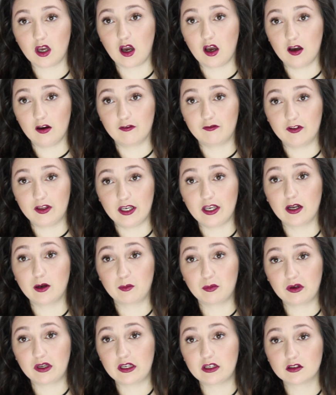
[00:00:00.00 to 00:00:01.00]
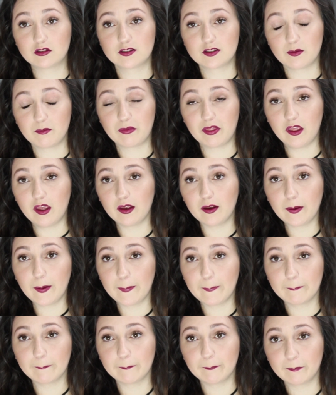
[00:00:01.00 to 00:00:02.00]
of an airplane or something.
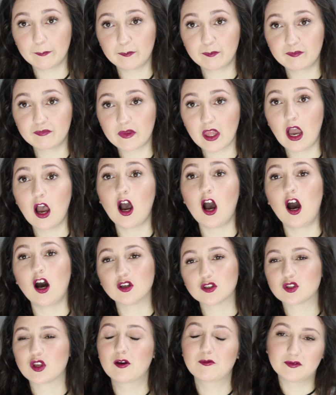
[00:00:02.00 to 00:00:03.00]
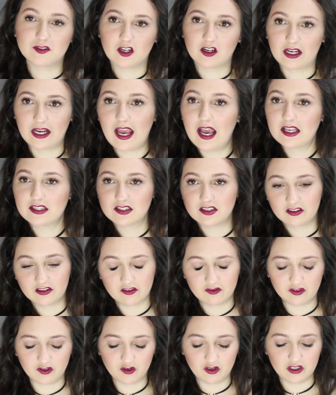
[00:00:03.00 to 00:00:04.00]
Also, I'm sarcastic
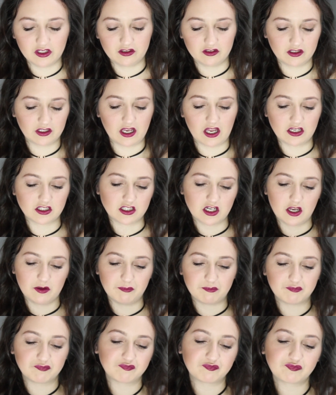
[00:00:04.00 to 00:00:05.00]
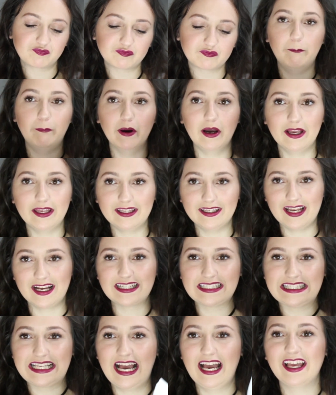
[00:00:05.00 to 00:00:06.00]
if you didn't catch on. But
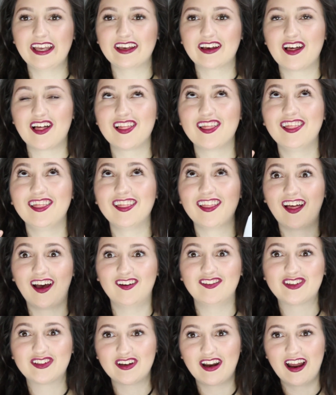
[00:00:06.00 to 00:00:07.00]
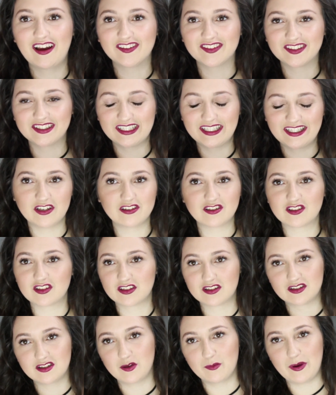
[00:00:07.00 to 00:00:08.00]
yes, I love traveling. It's
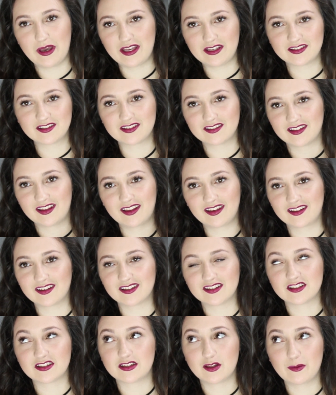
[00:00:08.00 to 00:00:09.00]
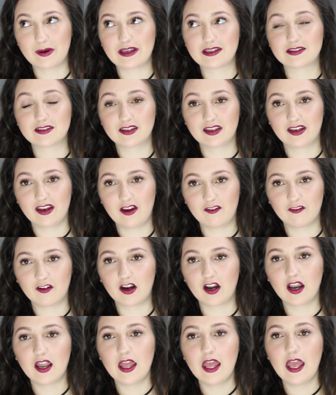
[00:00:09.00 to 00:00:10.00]
just the best. Like, it's the best thing
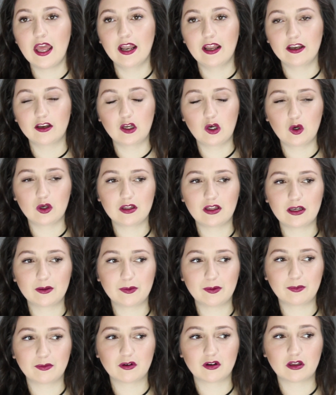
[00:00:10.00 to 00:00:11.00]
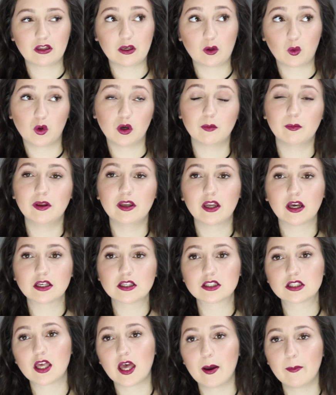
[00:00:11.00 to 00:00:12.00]
ever. And I know a lot of people are like, well, it'd be
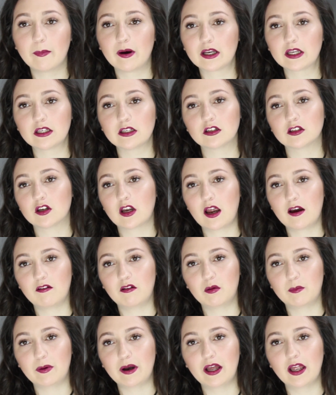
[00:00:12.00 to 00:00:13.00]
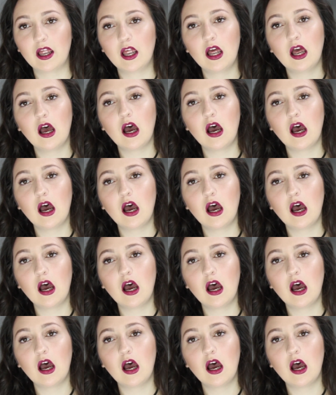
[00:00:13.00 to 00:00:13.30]
nice to have money to travel, but